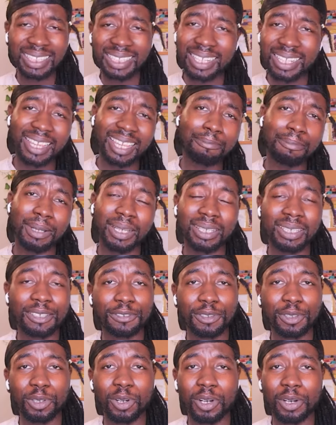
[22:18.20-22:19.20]
the like button if
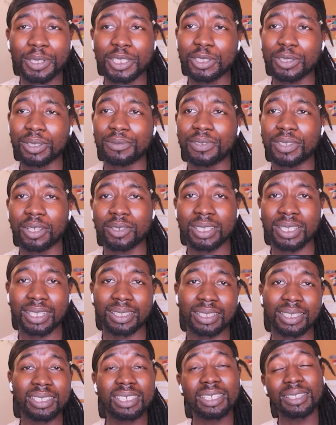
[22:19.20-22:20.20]
you are enjoying videos like
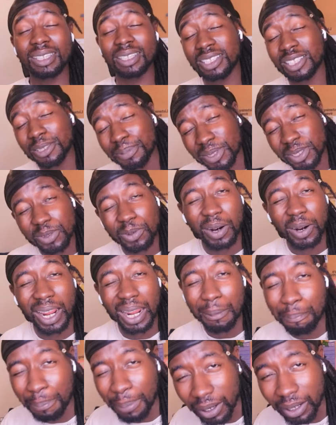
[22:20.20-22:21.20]
this. Hit the
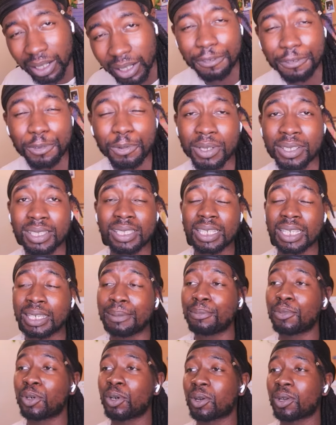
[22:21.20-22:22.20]
subscribe button if you want to see
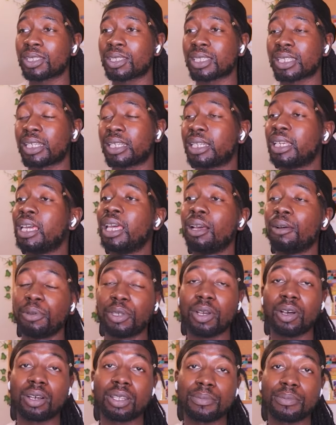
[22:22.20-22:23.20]
more content. We
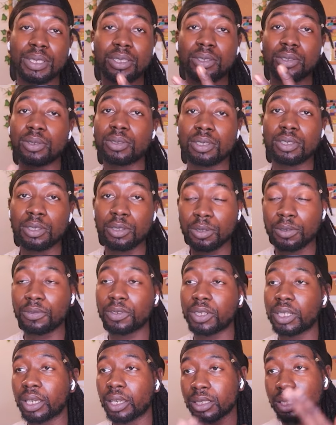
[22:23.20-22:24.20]
are going to be doing 2
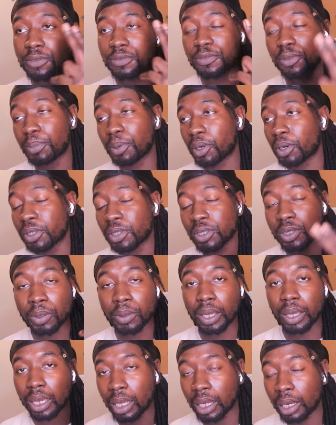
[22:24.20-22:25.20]
videos for
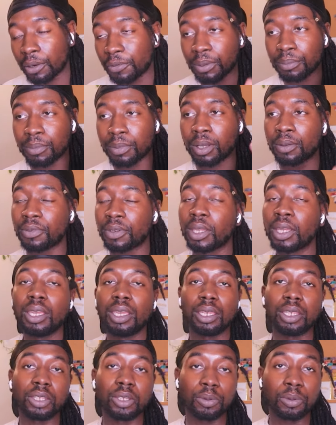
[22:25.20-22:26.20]
Boruto every month.
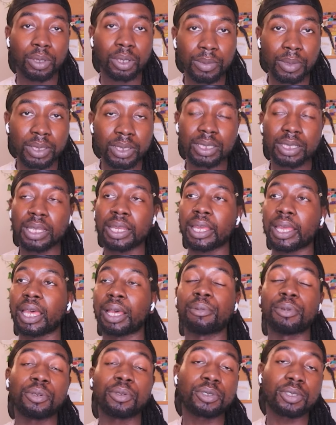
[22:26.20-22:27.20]
You don't want to miss that.
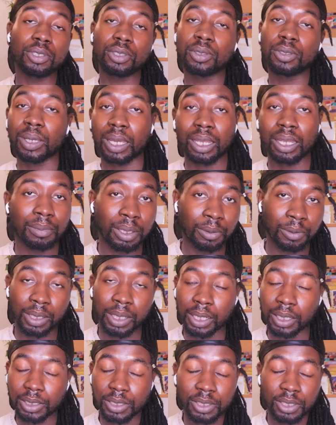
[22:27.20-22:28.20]
And we also do anime
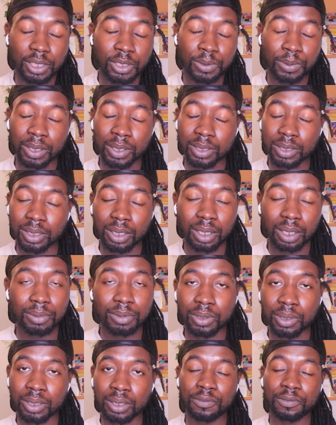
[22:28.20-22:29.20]
reactions as well. So come join the